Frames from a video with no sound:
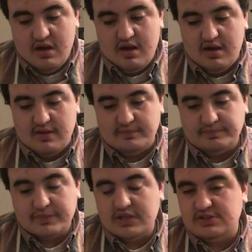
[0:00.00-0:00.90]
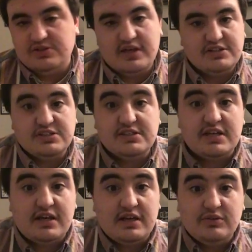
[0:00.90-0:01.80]
Um, so that just
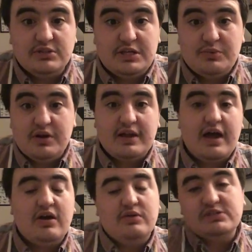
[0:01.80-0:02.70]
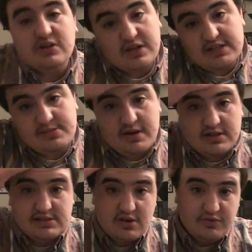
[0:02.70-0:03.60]
didn't didn't work out. It was a good
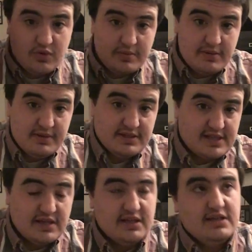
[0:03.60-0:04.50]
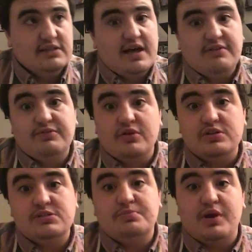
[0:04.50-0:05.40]
experience though for me because I needed that
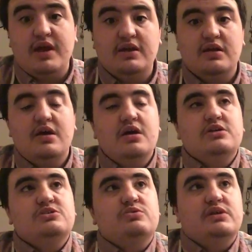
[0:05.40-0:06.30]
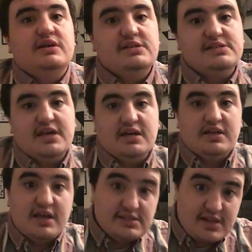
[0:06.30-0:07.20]
first break to realize that
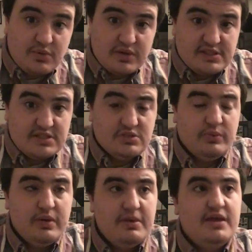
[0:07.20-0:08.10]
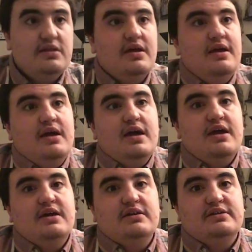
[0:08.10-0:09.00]
yes, I was into women
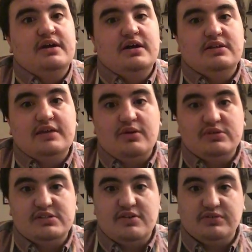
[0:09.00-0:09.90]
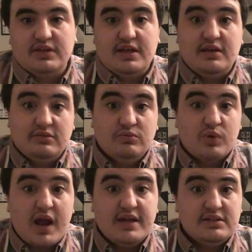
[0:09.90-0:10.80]
and uh, that was definitely
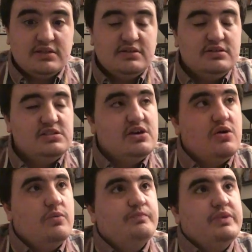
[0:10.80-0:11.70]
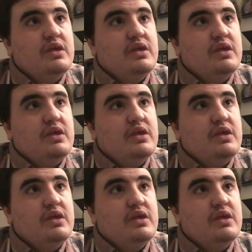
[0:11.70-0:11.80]
right. So